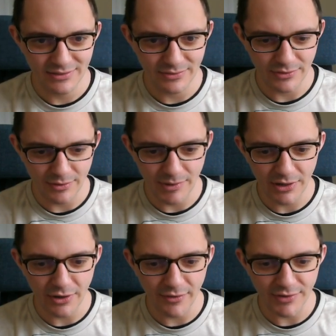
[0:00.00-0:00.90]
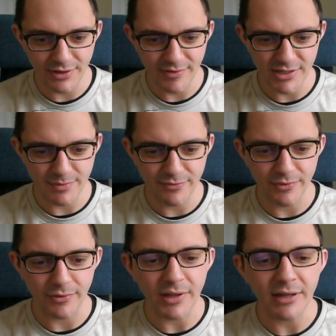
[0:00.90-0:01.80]
So when I hovered over this
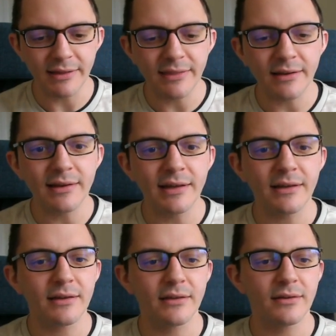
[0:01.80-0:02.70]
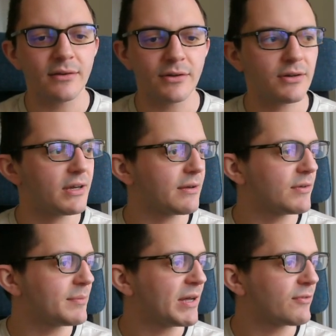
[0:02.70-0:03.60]
before, the link looked like it was
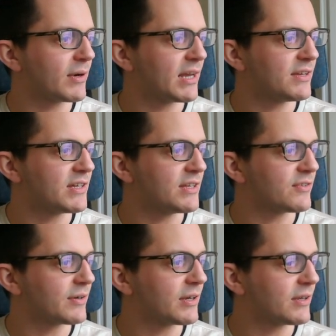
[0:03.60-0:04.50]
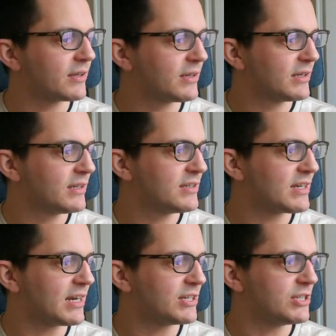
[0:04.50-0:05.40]
about 2018. So I'm going to
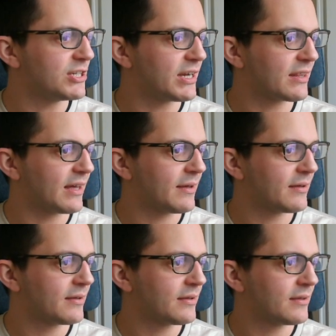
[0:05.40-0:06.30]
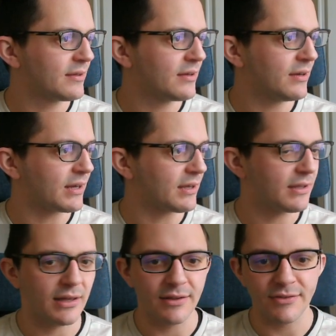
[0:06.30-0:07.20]
sanity check that. Okay,
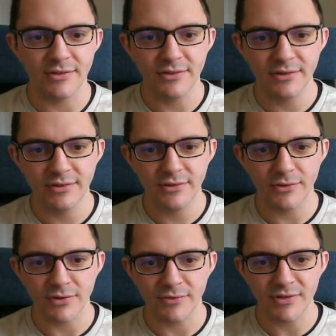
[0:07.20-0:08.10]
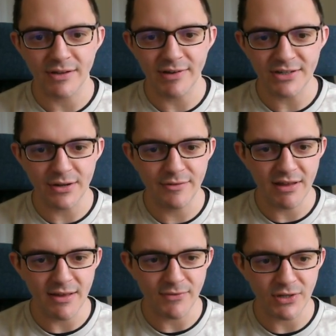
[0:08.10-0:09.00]
yeah, this is sort of safe. Let's go over
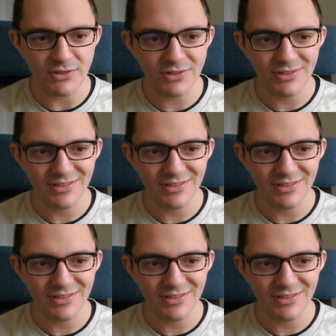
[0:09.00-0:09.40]
here first.